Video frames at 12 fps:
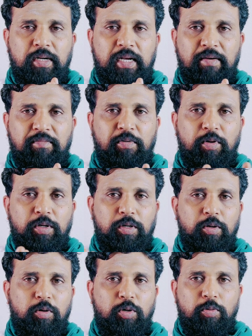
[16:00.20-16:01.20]
Cholan never
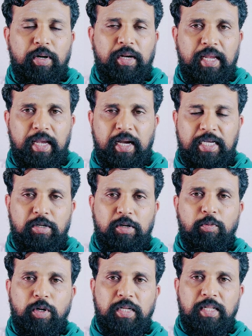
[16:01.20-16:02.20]
wanted to go to war. He
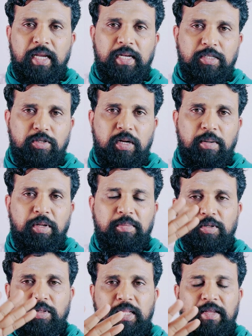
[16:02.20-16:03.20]
actually wanted the killers to come to
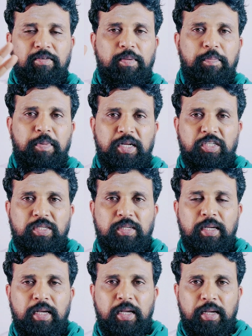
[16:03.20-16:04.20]
him so that they will be
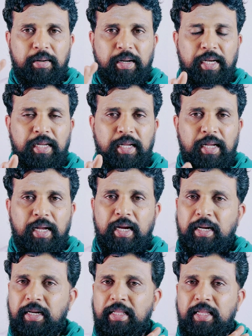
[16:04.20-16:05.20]
punished, right?
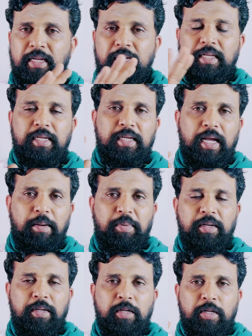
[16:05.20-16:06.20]
And it didn't
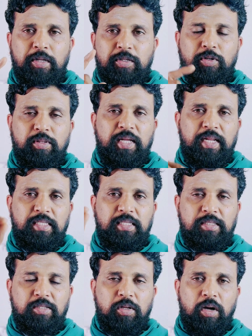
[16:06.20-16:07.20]
happen. So there
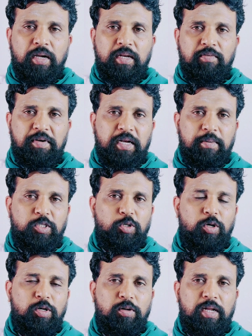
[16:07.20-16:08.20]
is a song in Vikrama
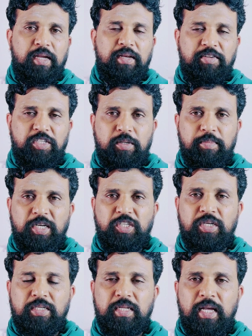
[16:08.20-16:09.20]
Cholanula in which he
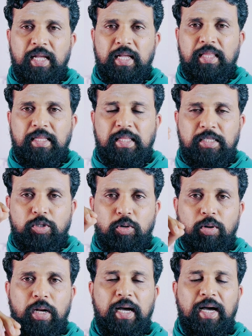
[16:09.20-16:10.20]
mentions that the
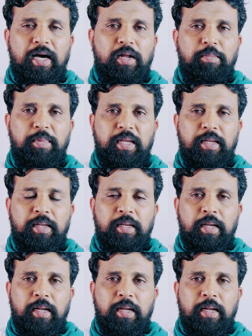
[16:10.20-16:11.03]
Chola army